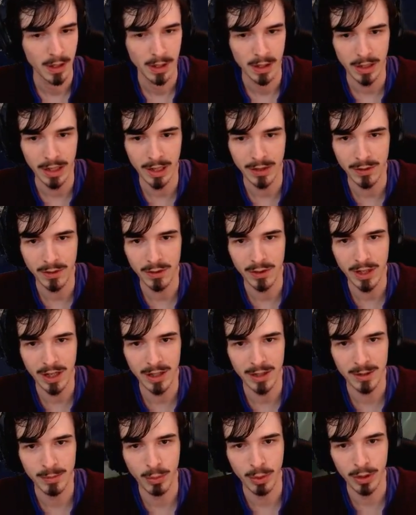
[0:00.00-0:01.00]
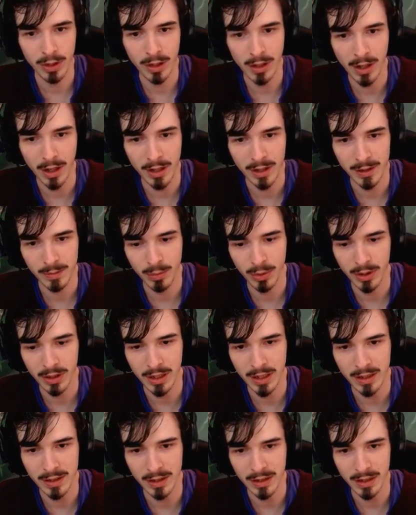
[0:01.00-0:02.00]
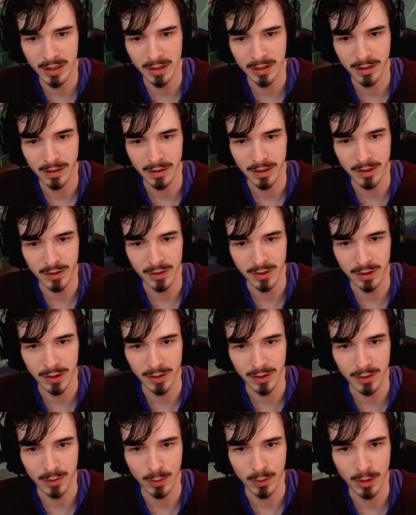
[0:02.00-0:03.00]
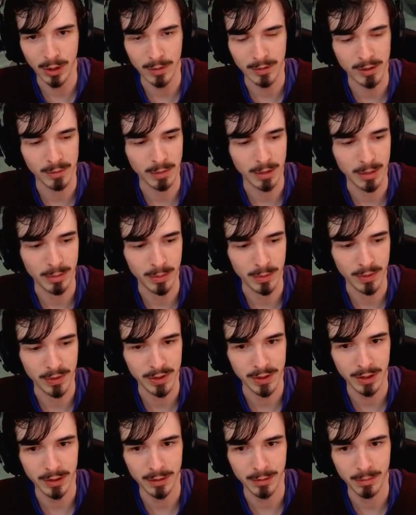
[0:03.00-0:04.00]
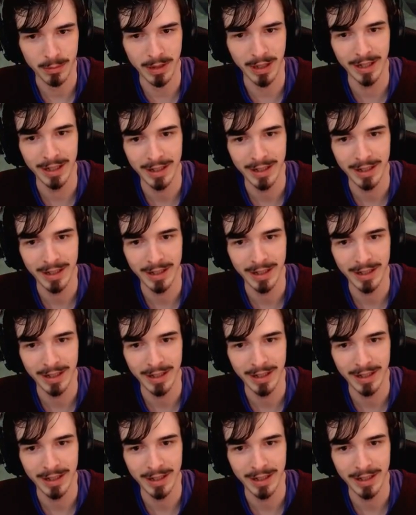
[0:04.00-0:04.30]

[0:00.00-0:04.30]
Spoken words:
Ganks on Jax, pretty nice, pretty easy. You literally just walk up to people and stun them.